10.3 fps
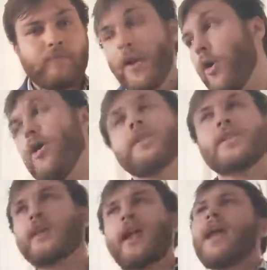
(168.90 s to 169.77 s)
But they're all
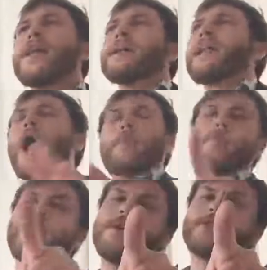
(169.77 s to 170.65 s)
still cleaning it up.
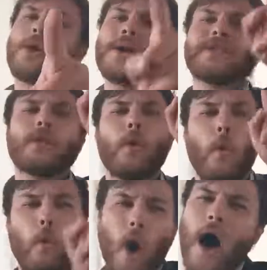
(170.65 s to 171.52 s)
And we're going to go into
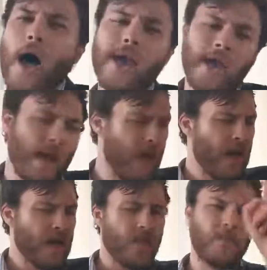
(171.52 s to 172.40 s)
why
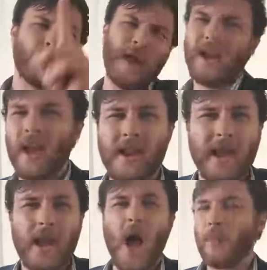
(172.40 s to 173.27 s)
they're
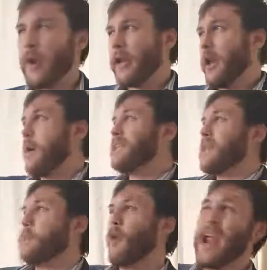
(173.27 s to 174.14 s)
cleaning it up. We're going to go
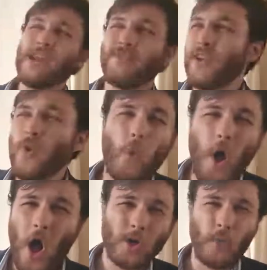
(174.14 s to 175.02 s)
into the brave new
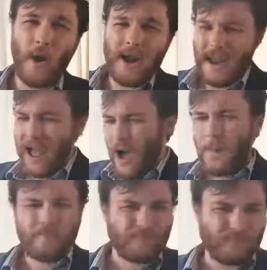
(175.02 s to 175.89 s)
world we're in
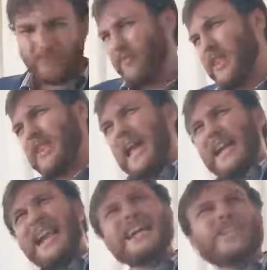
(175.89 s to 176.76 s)
now. And